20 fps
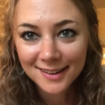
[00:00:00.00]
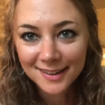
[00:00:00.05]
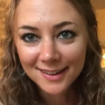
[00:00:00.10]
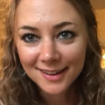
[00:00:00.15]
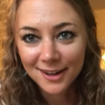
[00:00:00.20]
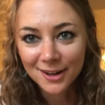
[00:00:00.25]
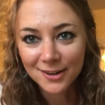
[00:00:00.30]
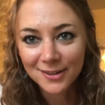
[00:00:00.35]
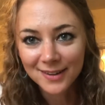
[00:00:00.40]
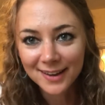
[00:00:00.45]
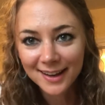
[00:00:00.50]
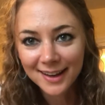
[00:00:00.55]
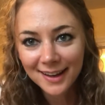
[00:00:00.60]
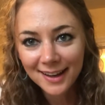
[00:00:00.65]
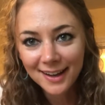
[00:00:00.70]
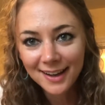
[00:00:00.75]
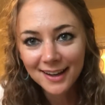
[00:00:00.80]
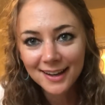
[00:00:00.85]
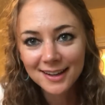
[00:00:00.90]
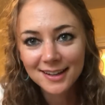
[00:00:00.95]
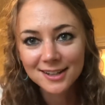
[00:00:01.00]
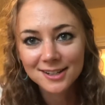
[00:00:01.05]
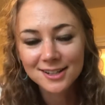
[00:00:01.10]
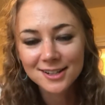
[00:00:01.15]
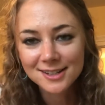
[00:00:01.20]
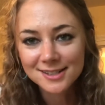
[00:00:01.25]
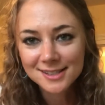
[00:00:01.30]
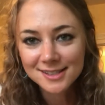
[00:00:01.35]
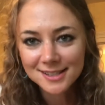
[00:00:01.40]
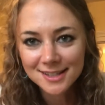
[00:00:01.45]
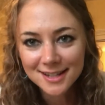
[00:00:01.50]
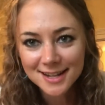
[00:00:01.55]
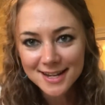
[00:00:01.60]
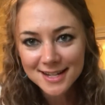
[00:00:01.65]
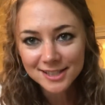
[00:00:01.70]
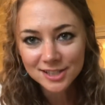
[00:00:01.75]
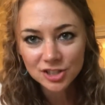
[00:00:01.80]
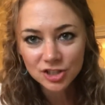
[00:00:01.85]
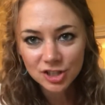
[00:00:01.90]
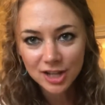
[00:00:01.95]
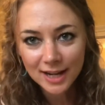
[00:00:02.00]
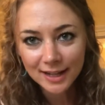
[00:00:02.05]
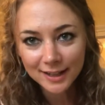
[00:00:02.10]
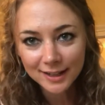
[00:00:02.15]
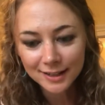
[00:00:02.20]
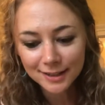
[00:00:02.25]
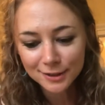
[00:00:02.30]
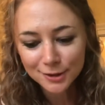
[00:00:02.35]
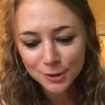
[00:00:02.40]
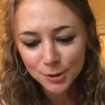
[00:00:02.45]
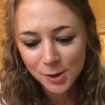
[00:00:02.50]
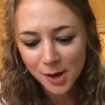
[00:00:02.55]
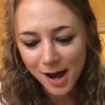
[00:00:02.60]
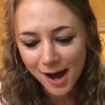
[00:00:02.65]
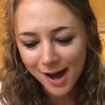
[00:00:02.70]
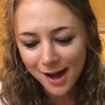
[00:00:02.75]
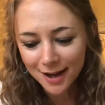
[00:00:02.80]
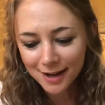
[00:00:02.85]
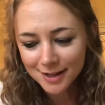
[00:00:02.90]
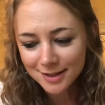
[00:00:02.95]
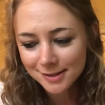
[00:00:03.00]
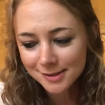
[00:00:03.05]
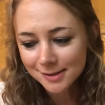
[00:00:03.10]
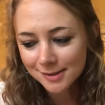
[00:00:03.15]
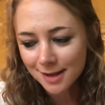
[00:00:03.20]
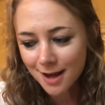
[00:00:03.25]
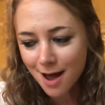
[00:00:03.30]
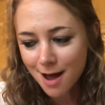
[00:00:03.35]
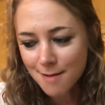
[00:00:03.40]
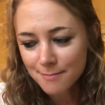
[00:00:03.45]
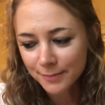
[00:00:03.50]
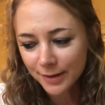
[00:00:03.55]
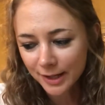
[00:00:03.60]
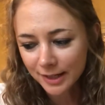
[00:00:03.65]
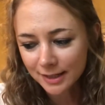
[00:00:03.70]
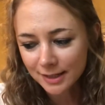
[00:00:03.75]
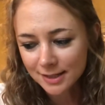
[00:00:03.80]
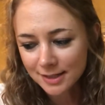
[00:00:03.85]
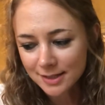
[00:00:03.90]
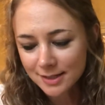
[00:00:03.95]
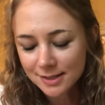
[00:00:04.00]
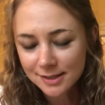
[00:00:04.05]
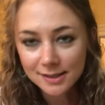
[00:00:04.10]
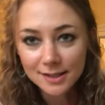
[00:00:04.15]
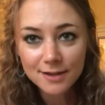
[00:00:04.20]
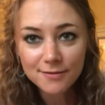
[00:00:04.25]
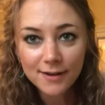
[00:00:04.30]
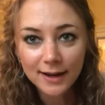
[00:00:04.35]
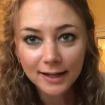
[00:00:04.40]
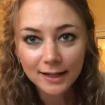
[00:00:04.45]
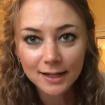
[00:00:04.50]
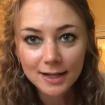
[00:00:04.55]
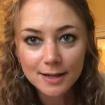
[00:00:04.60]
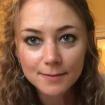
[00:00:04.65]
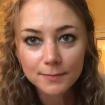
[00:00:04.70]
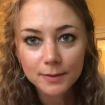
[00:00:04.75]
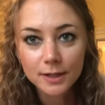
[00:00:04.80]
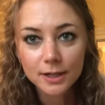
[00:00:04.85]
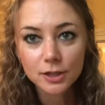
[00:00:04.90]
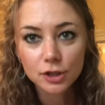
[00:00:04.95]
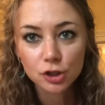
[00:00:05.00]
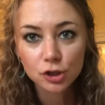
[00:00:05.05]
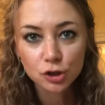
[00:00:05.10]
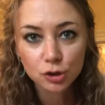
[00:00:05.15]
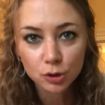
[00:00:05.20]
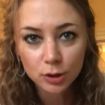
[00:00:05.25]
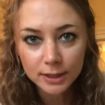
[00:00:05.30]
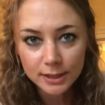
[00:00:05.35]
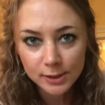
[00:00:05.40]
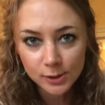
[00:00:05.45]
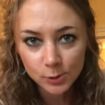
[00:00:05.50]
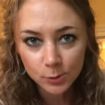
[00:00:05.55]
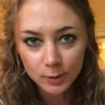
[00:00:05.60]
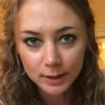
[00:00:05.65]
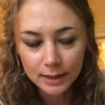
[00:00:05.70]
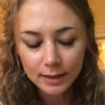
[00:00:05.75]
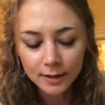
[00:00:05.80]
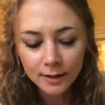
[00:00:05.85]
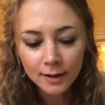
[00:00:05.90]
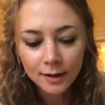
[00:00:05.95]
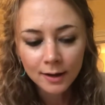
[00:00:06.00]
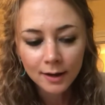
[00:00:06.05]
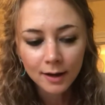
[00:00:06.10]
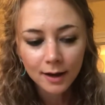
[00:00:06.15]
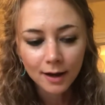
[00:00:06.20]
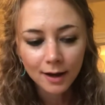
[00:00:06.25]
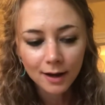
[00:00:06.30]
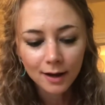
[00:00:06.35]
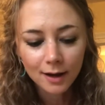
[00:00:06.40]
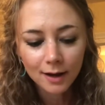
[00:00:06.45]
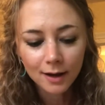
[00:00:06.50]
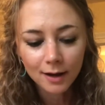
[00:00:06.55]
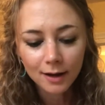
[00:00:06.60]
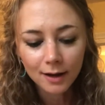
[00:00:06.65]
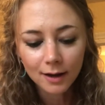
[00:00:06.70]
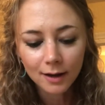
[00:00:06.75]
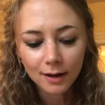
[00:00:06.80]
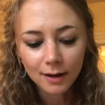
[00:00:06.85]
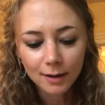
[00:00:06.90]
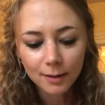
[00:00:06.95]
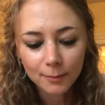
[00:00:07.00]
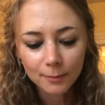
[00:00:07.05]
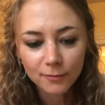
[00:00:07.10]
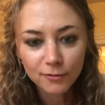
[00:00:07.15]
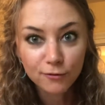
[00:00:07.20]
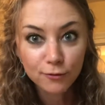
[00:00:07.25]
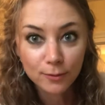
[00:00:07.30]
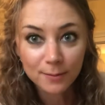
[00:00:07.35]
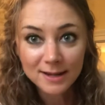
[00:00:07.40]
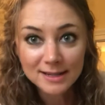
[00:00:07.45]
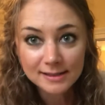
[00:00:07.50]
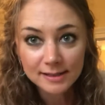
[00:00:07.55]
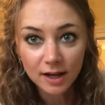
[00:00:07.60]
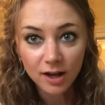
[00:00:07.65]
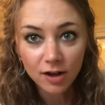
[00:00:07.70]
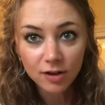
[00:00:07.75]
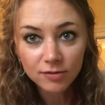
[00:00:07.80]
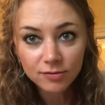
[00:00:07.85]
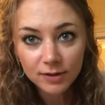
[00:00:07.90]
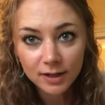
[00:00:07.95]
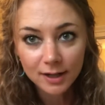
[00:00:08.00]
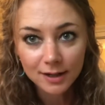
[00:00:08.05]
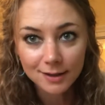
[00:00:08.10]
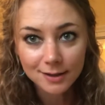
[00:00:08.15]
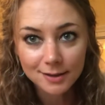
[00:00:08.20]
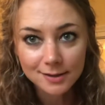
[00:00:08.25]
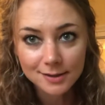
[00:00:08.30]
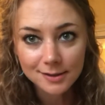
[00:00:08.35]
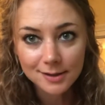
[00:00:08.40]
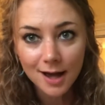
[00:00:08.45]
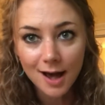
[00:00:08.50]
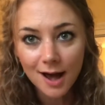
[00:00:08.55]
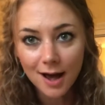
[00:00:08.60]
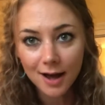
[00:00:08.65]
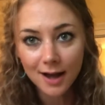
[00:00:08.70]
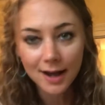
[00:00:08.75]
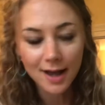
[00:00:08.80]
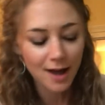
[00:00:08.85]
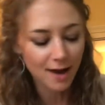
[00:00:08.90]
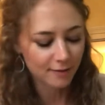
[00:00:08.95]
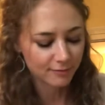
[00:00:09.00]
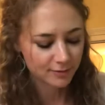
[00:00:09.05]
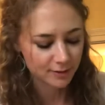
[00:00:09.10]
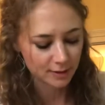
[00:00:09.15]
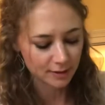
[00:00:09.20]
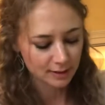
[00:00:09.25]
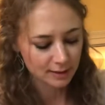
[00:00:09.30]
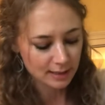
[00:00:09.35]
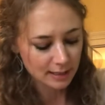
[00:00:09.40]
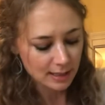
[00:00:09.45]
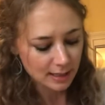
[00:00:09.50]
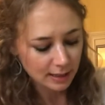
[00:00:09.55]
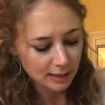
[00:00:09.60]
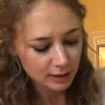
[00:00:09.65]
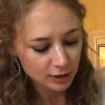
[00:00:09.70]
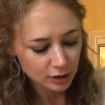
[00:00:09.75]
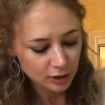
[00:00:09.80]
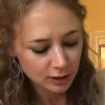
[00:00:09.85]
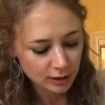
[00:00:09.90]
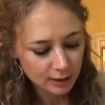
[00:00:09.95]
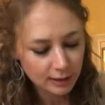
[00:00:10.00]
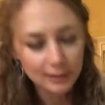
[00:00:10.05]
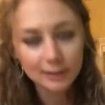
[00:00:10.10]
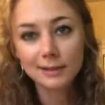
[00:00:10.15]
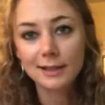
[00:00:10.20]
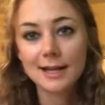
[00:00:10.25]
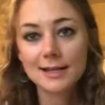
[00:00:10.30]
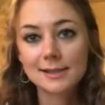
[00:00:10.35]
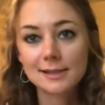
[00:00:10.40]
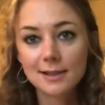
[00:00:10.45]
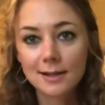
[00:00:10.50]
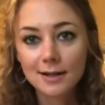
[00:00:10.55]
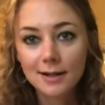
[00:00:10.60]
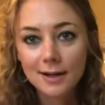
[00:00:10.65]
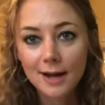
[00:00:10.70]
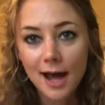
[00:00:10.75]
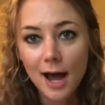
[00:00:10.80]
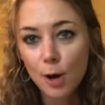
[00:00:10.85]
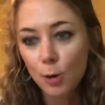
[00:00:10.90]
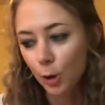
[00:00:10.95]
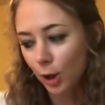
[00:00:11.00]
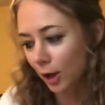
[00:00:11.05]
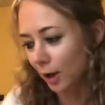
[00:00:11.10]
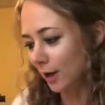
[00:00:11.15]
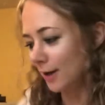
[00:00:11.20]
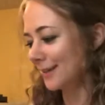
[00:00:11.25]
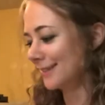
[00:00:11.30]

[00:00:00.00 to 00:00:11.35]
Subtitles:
Okay, here's today's check-in, you guys. I'm gonna see if I can keep it short and sweet for myself because I have to teach in less than an hour.